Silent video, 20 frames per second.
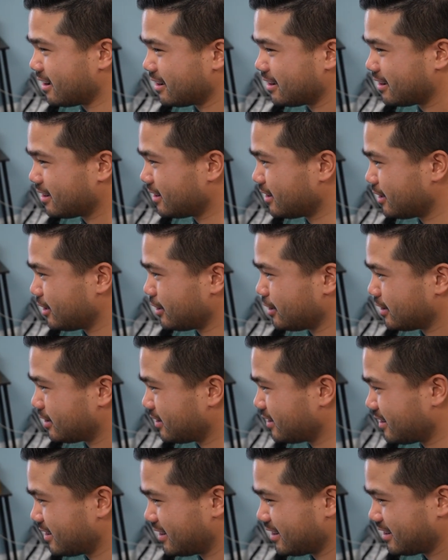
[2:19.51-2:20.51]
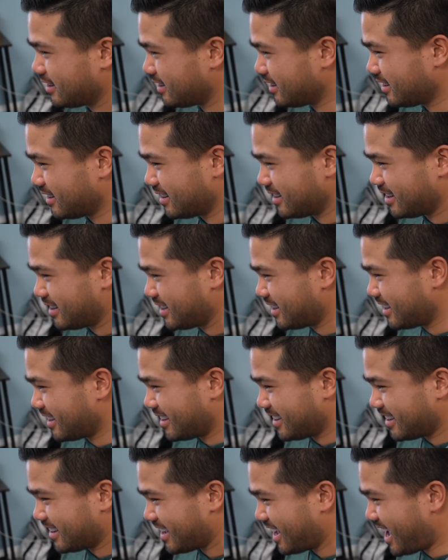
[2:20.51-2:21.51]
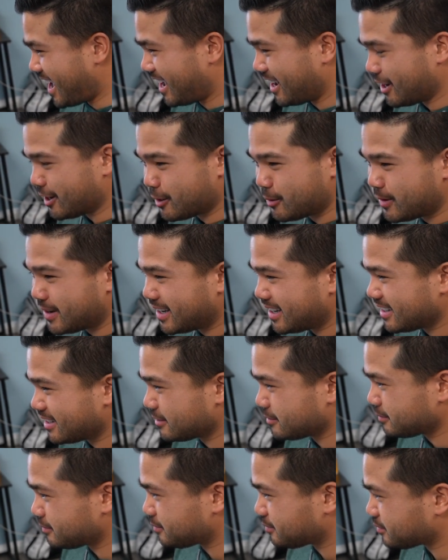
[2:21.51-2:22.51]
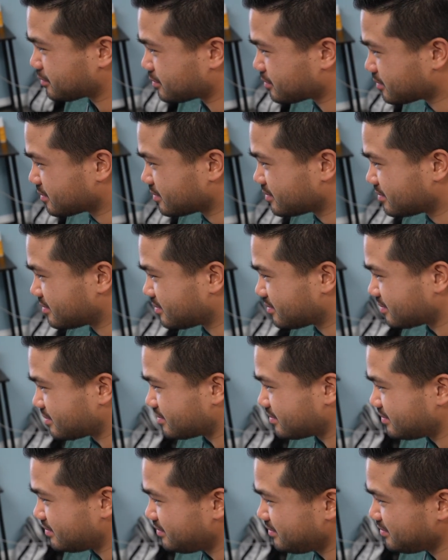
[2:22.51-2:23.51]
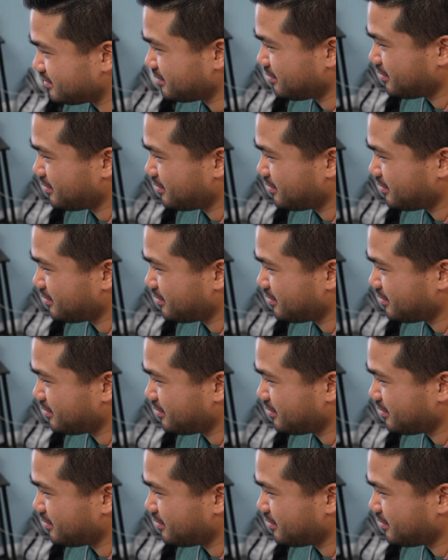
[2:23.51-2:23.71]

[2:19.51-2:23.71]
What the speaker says: Yeah, those are the worst Mondays. I feel bad for my patients